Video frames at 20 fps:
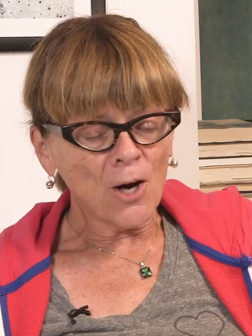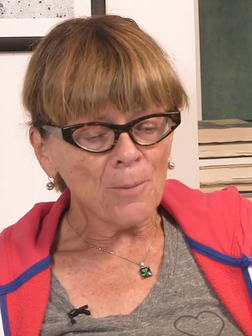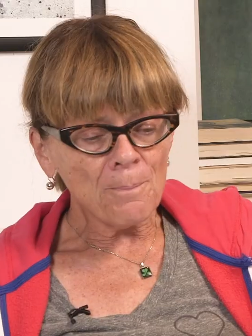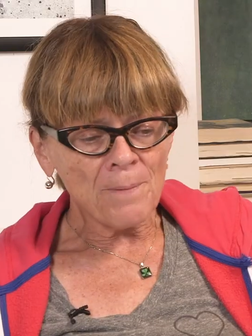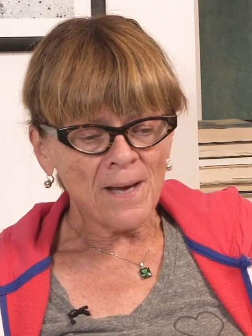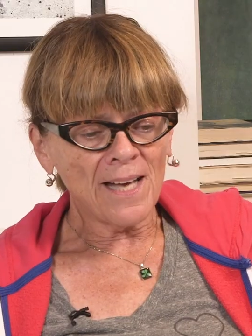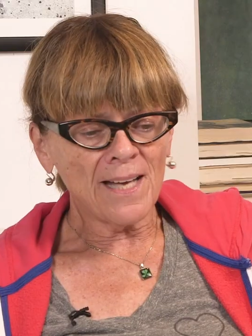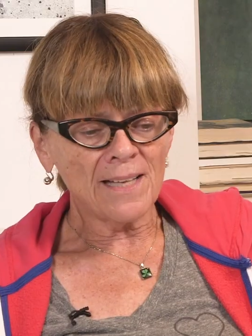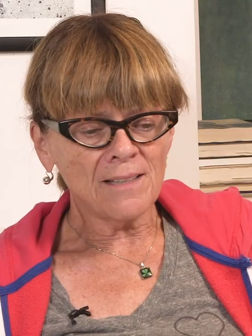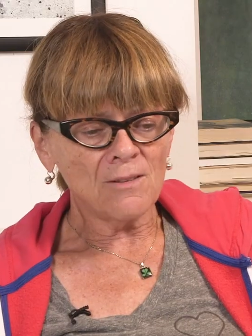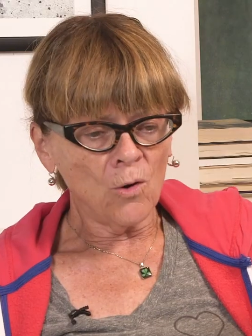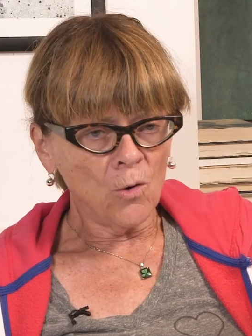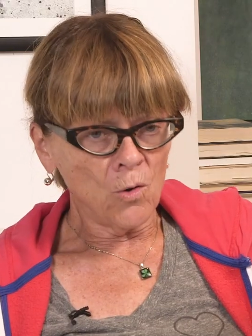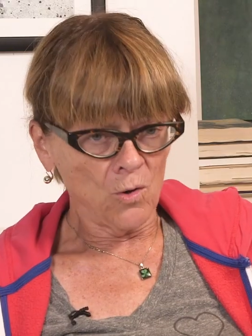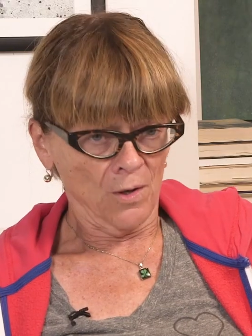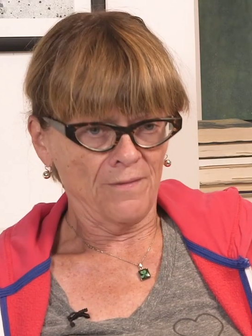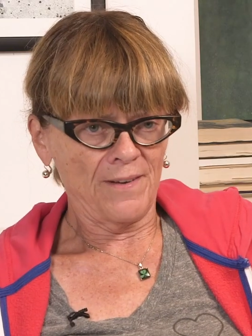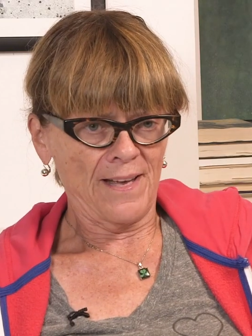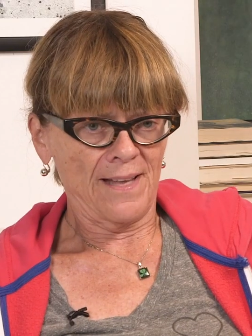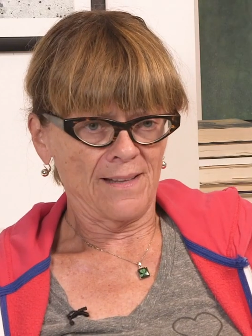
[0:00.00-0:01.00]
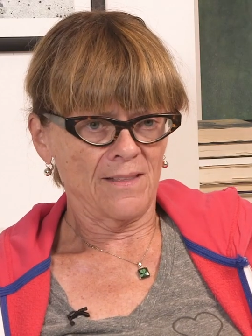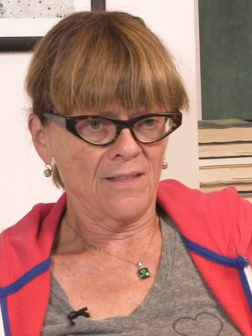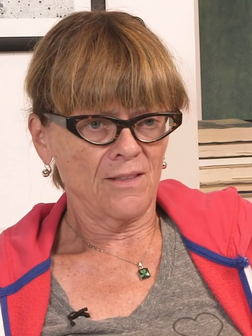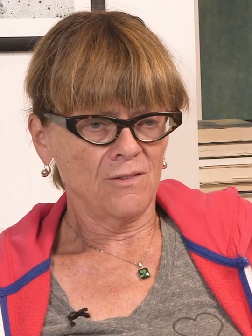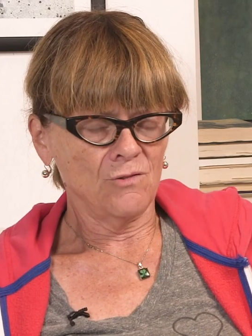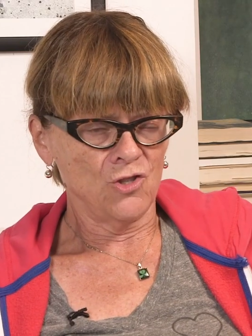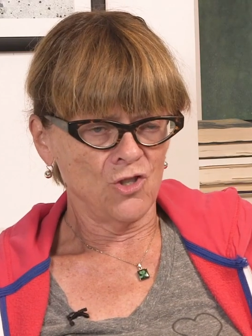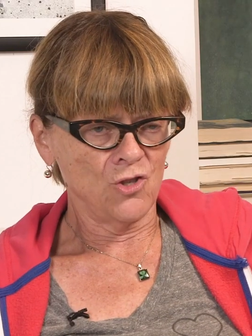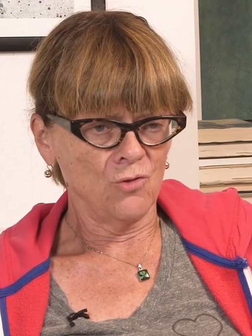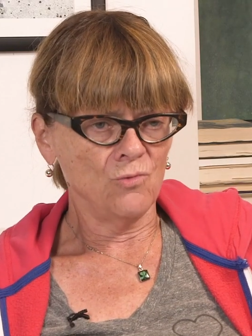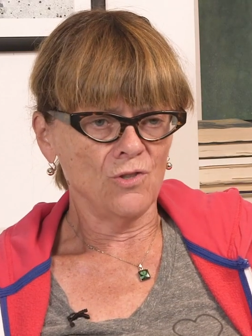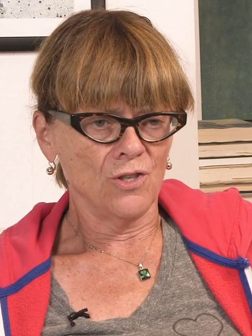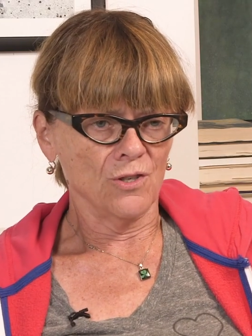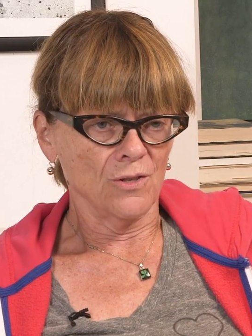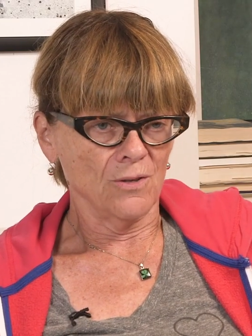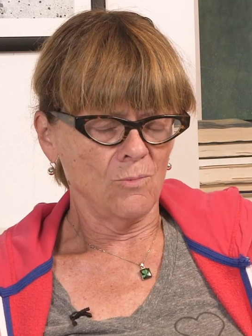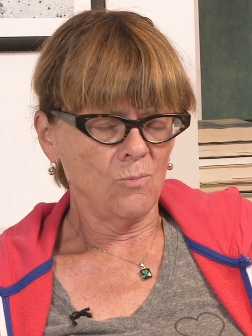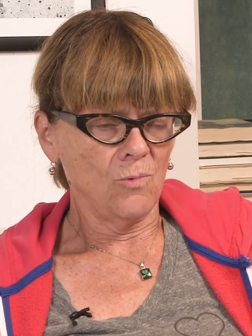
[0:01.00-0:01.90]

Arpad Horvath Jr.